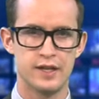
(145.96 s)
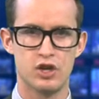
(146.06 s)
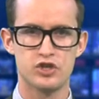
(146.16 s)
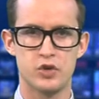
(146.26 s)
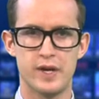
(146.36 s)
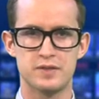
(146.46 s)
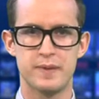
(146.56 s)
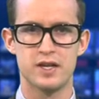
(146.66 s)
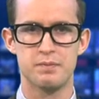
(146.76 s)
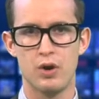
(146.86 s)
And Lotto has
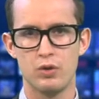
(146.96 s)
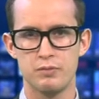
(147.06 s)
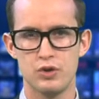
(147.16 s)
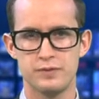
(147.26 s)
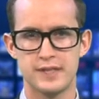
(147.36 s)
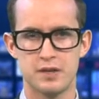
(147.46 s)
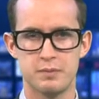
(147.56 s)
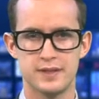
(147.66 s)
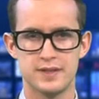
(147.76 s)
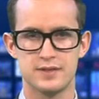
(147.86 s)
made a bold move,
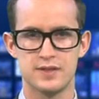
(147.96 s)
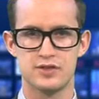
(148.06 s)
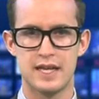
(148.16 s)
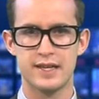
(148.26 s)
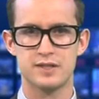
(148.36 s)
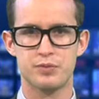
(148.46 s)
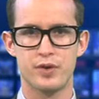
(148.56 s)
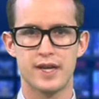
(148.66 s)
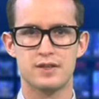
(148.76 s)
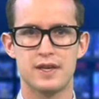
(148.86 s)
telling businesses selling its
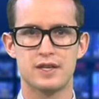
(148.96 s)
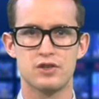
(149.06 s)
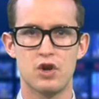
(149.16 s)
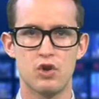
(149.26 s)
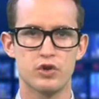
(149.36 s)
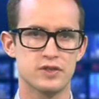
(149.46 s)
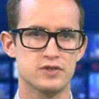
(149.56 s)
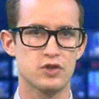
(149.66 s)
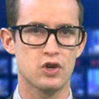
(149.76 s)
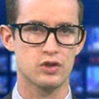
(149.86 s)
product they can no longer
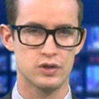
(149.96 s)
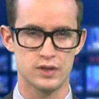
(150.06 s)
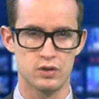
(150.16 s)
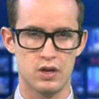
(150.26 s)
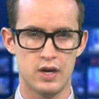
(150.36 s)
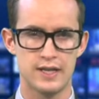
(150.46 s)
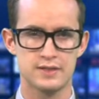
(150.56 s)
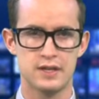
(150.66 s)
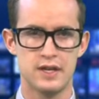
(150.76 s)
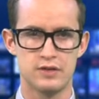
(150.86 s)
stock legal
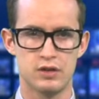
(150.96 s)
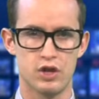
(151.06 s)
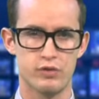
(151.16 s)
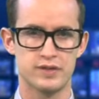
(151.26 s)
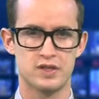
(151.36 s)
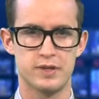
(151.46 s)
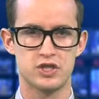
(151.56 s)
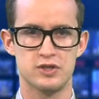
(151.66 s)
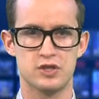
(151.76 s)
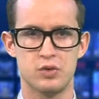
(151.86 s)
highs. The Lotteries
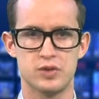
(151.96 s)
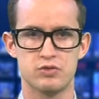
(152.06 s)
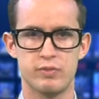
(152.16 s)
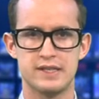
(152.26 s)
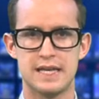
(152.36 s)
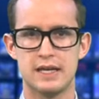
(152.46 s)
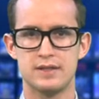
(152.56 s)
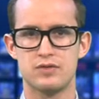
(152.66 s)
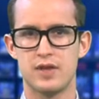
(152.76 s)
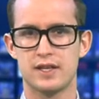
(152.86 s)
Commission told its
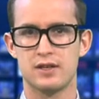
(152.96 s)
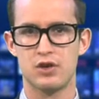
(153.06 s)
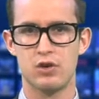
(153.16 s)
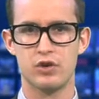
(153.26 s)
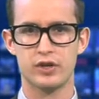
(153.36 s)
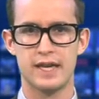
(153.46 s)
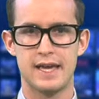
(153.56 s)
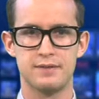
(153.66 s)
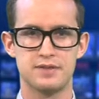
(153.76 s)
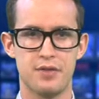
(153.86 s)
retailers they can no longer
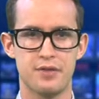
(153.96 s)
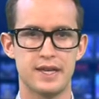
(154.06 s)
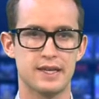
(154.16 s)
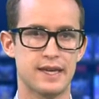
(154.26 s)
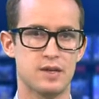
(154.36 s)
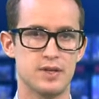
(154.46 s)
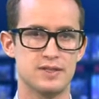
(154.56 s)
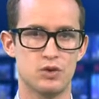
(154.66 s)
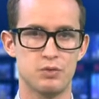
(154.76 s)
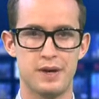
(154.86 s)
have synthetic
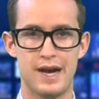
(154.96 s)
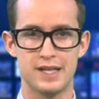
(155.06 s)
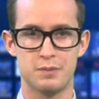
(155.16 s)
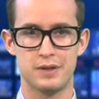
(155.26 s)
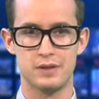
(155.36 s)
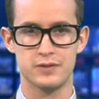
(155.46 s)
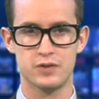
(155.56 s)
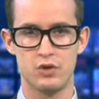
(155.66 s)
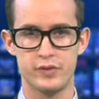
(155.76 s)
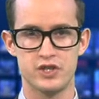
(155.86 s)
cannabis or party
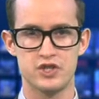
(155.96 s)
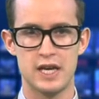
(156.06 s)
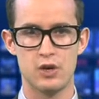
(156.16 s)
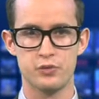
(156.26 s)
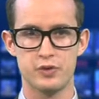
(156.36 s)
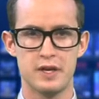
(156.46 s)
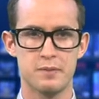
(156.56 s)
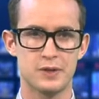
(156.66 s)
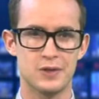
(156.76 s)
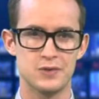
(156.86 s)
pills on their shelves
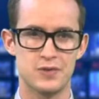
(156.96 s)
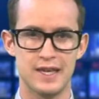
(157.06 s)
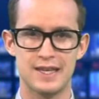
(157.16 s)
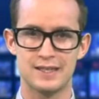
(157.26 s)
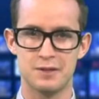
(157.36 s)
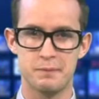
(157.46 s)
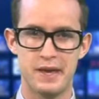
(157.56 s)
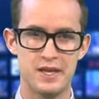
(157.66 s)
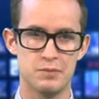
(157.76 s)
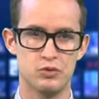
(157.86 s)
because they're
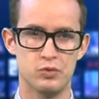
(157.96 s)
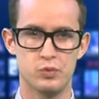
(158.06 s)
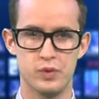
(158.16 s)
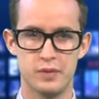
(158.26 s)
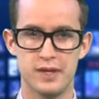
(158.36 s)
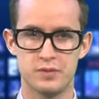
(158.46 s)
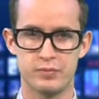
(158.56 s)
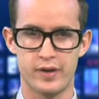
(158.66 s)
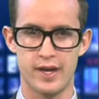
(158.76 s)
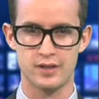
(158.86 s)
incompatible with its
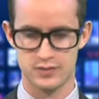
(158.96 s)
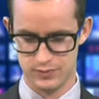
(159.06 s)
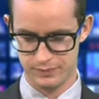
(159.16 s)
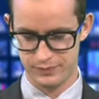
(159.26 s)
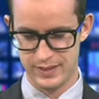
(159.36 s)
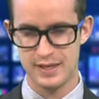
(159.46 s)
products.